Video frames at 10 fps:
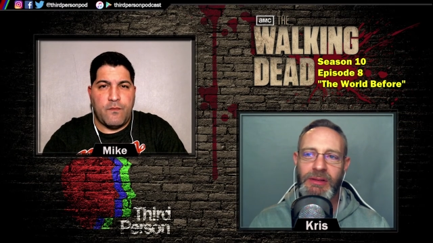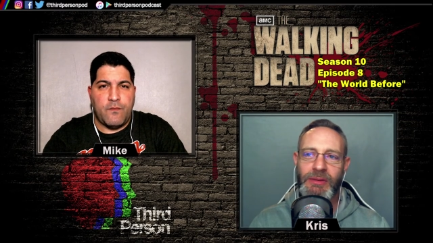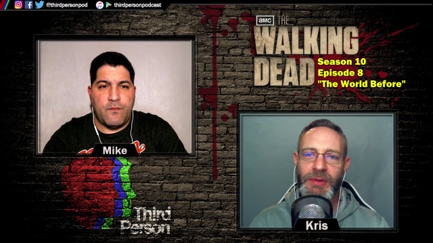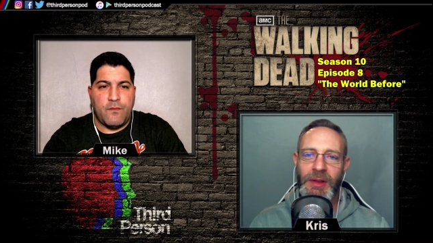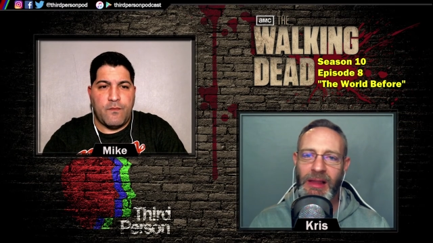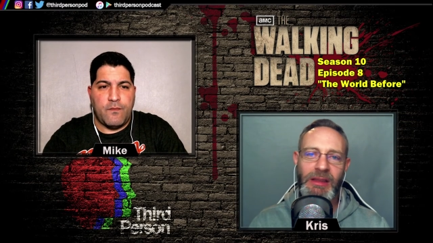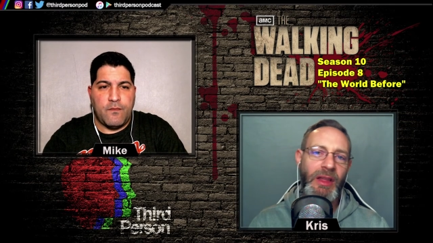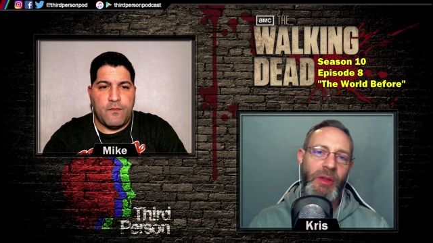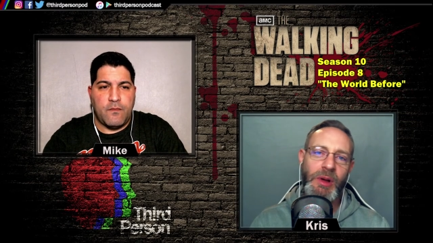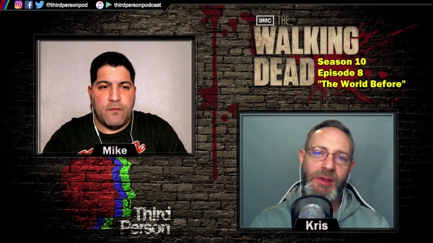Speaker 1: feel like the
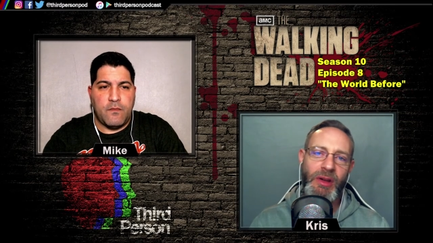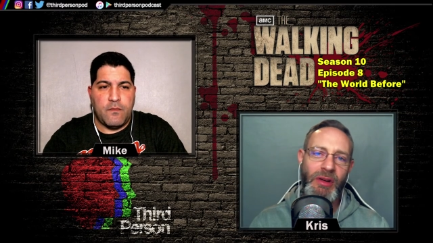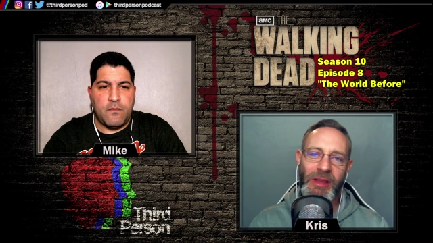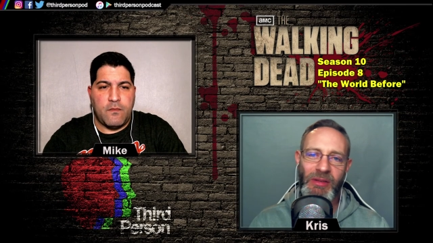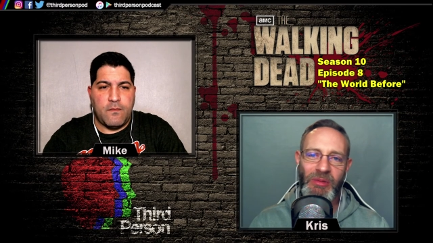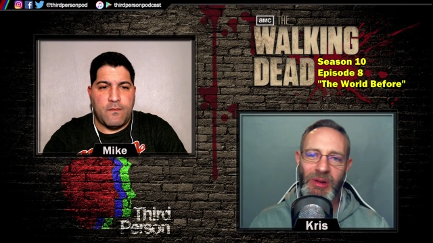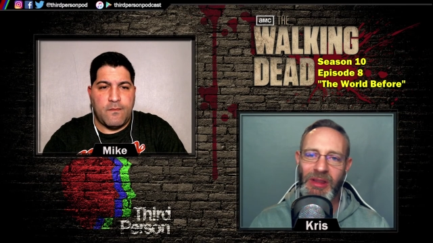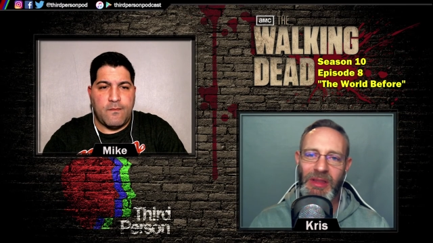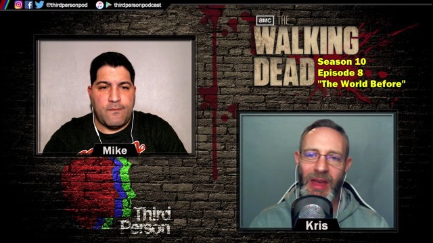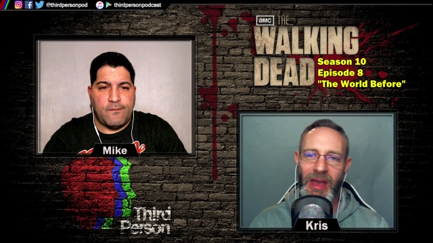other ones aren't even
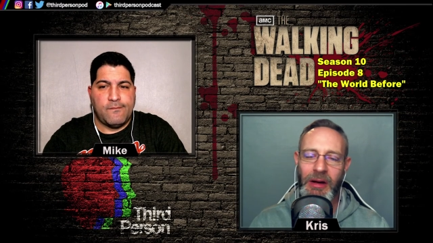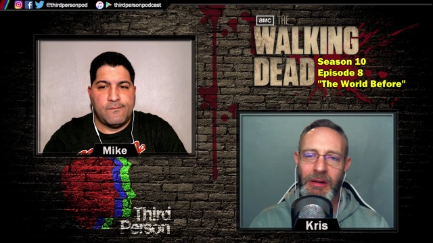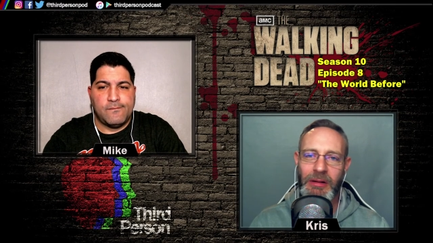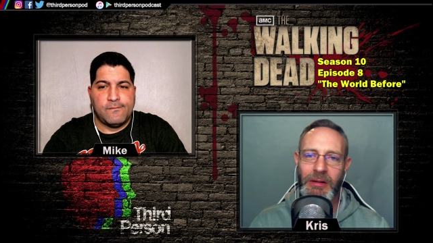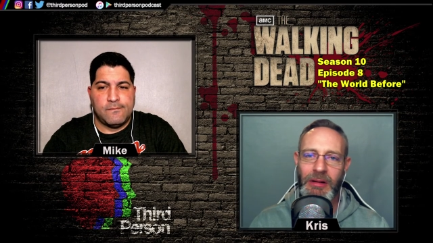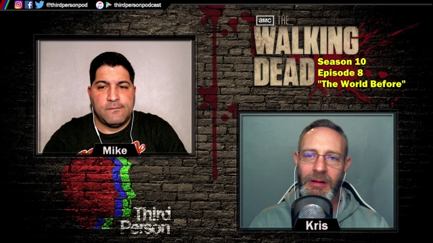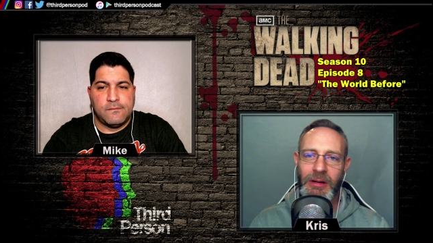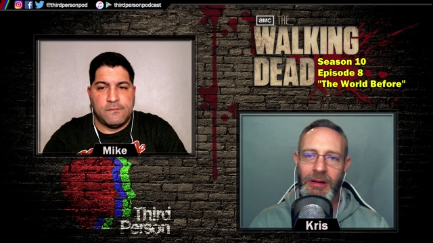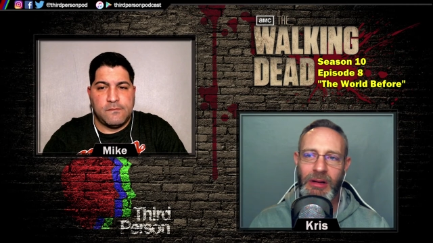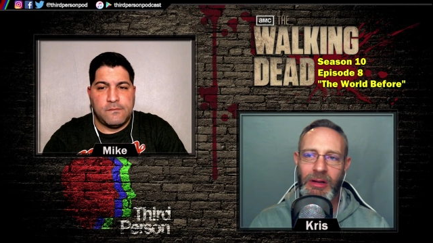really there.
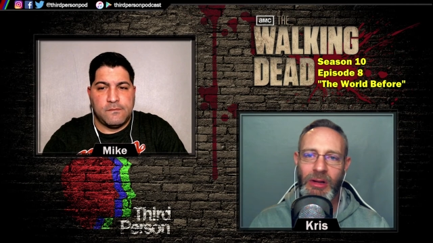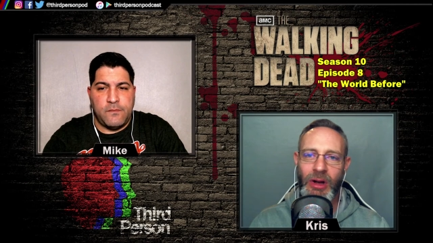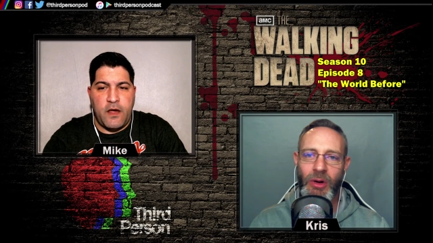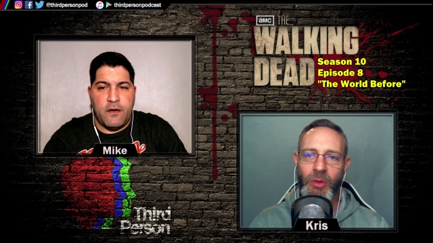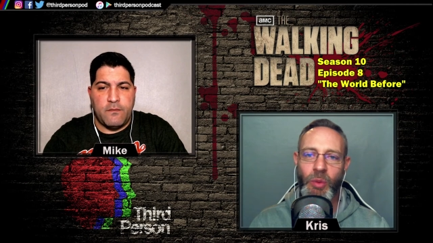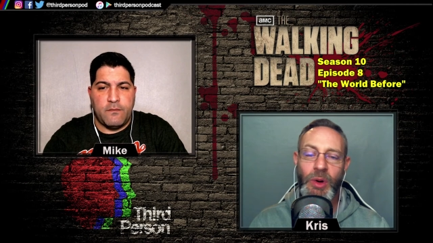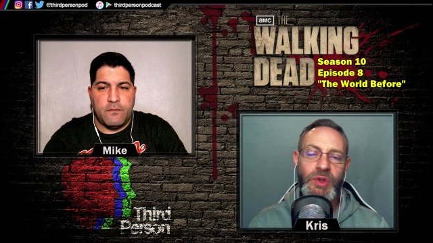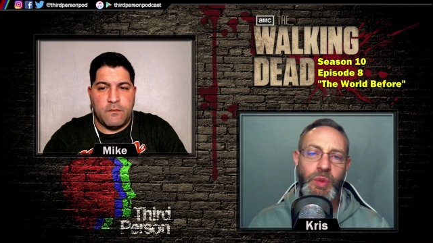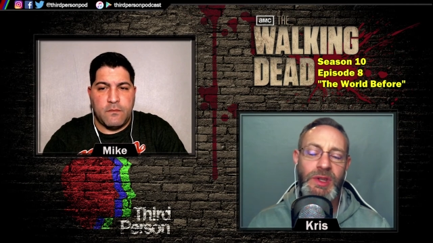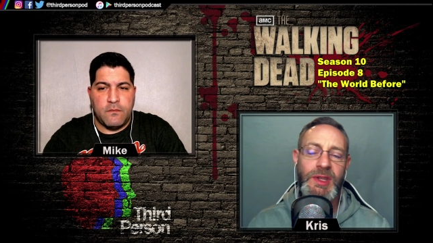You yeah. know,
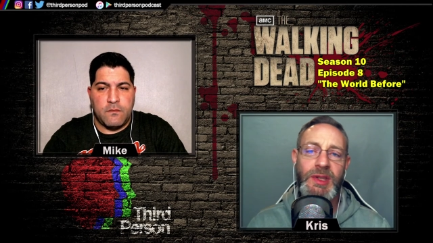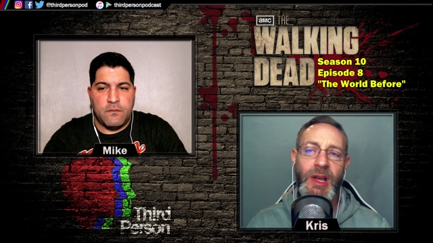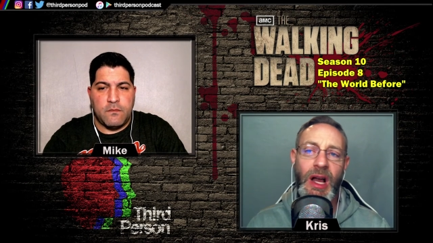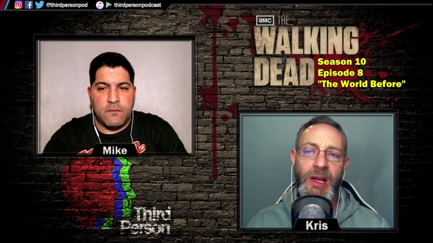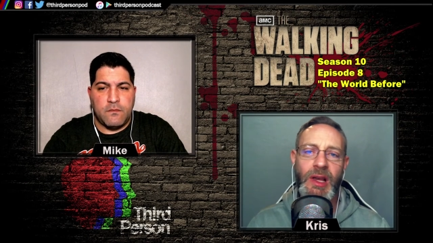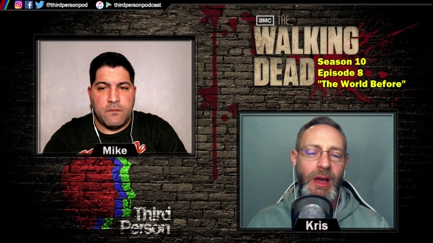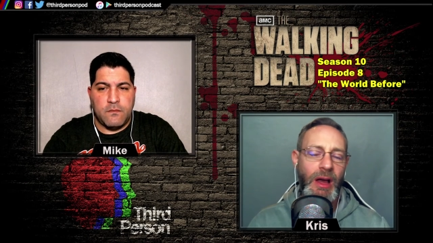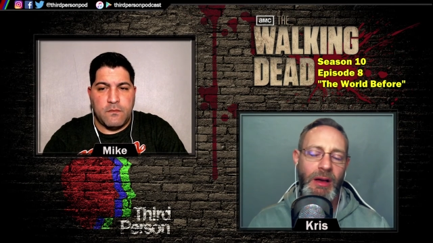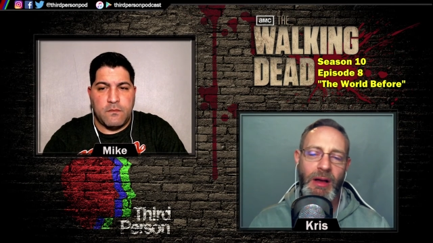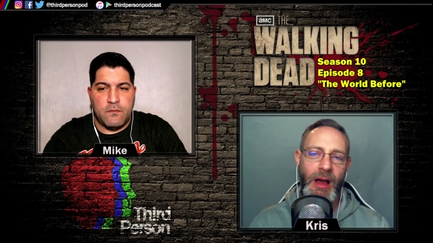which which sucks.
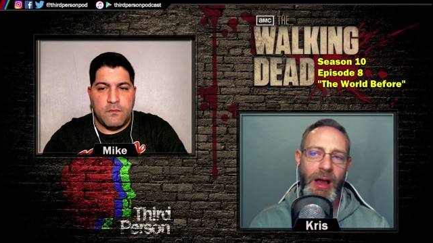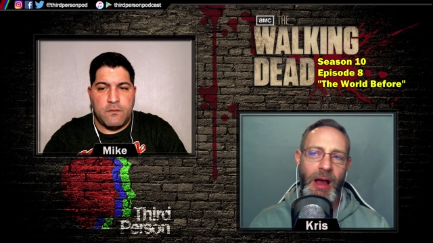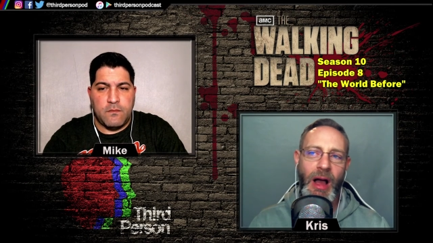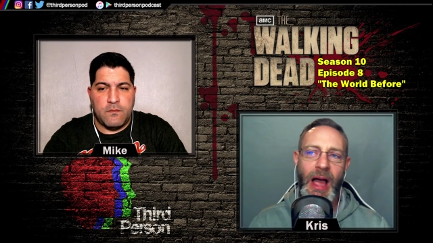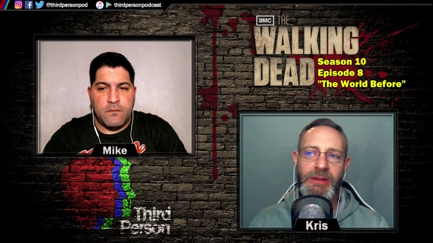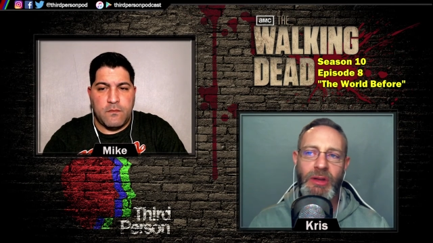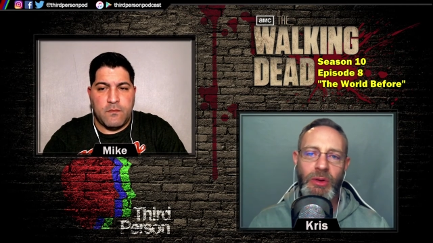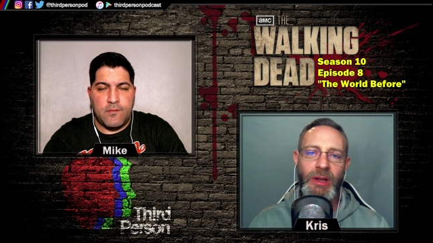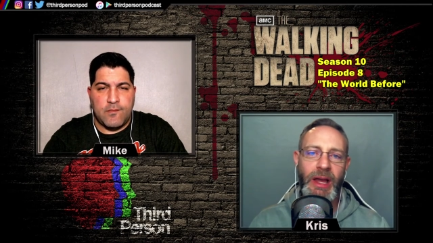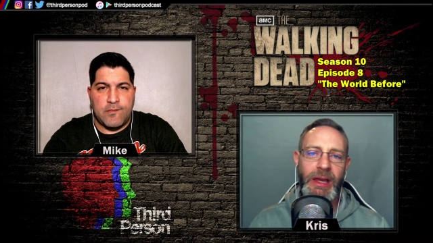I
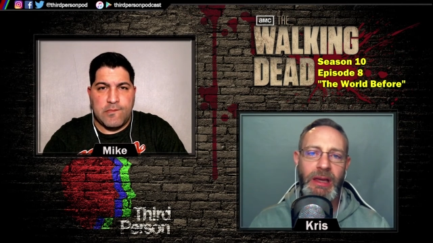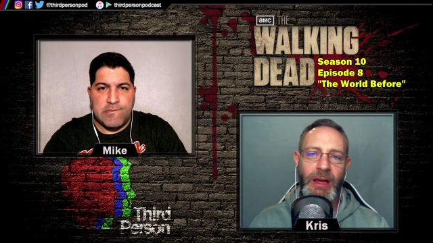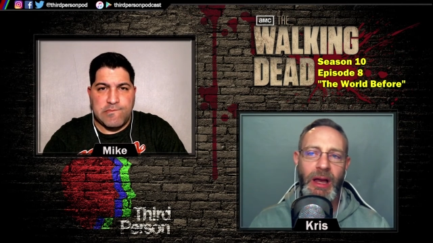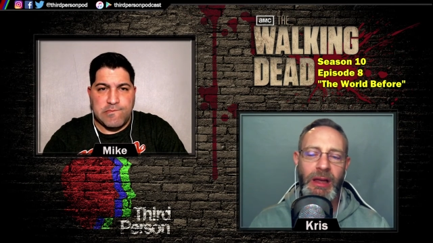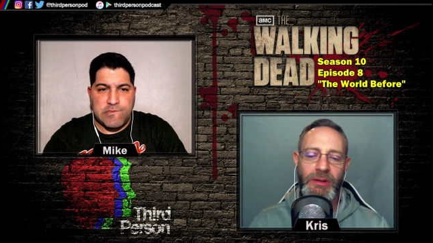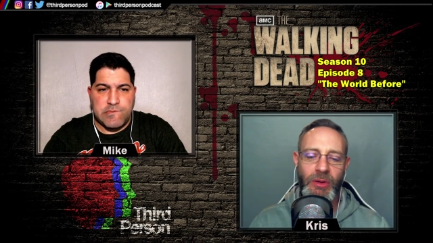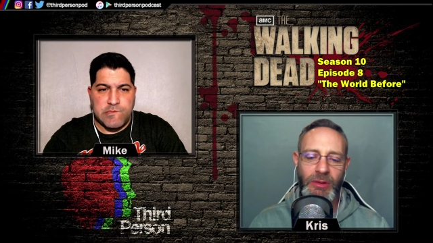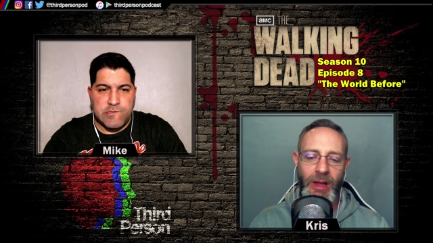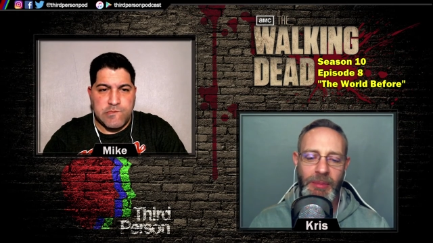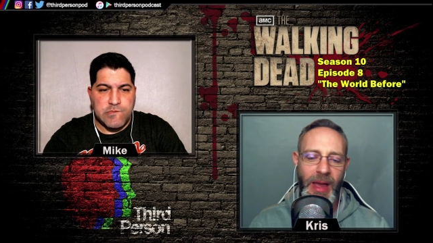don't like I don't
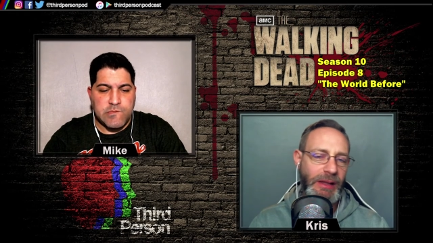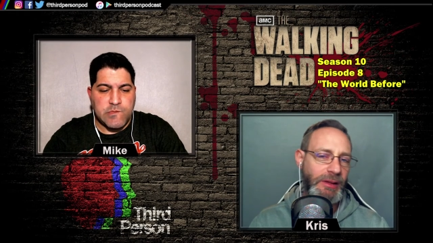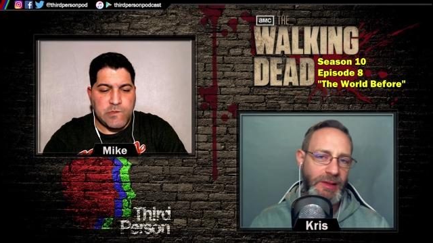like Magna's